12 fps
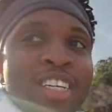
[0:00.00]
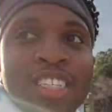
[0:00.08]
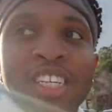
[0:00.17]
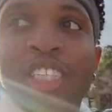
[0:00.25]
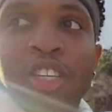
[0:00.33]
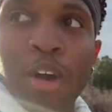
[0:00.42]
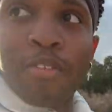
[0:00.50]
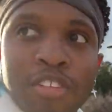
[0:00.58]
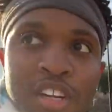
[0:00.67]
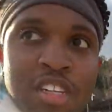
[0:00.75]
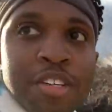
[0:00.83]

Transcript: So that's all I'm finna